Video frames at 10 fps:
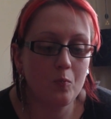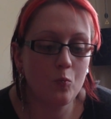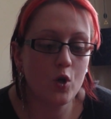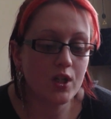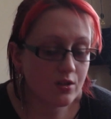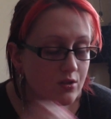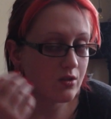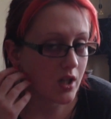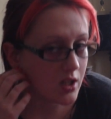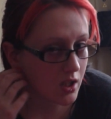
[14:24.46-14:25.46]
When you're
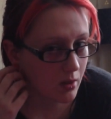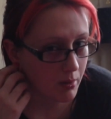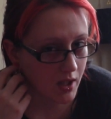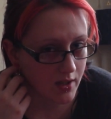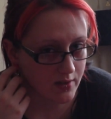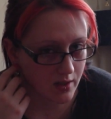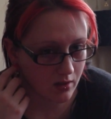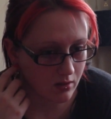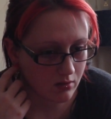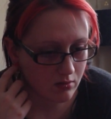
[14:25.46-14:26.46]
stretching a
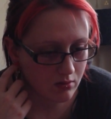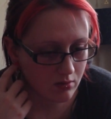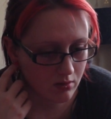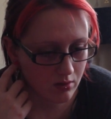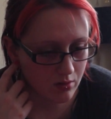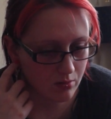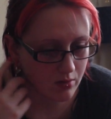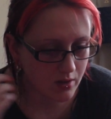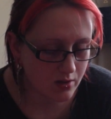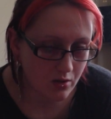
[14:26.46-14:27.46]
piercing, you
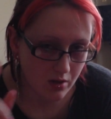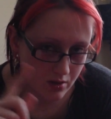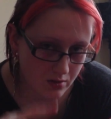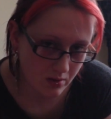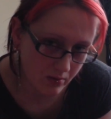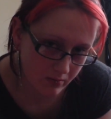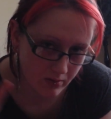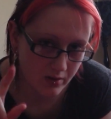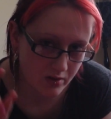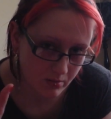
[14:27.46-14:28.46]
want the entire
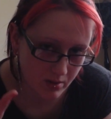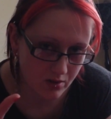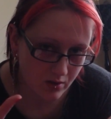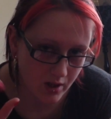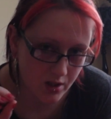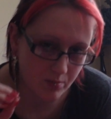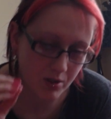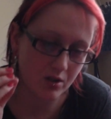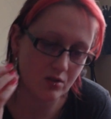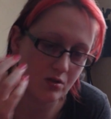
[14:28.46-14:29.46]
circumference to be stretched
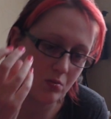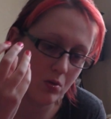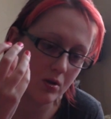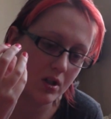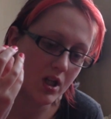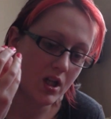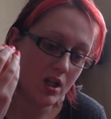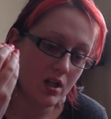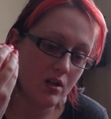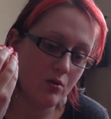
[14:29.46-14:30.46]
because you want
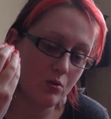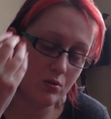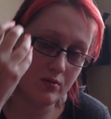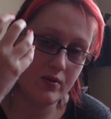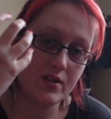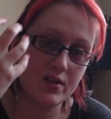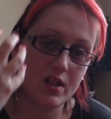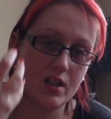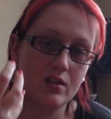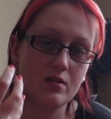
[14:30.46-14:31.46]
all of the
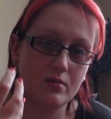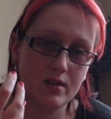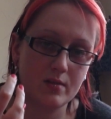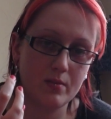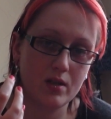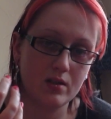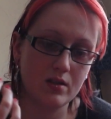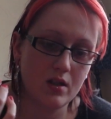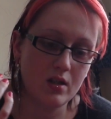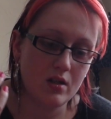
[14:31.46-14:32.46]
skin to expand
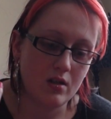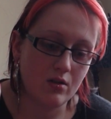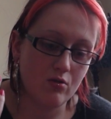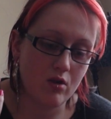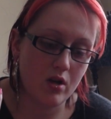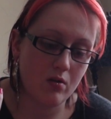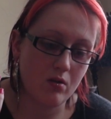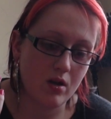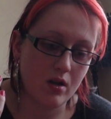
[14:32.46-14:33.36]
and grow,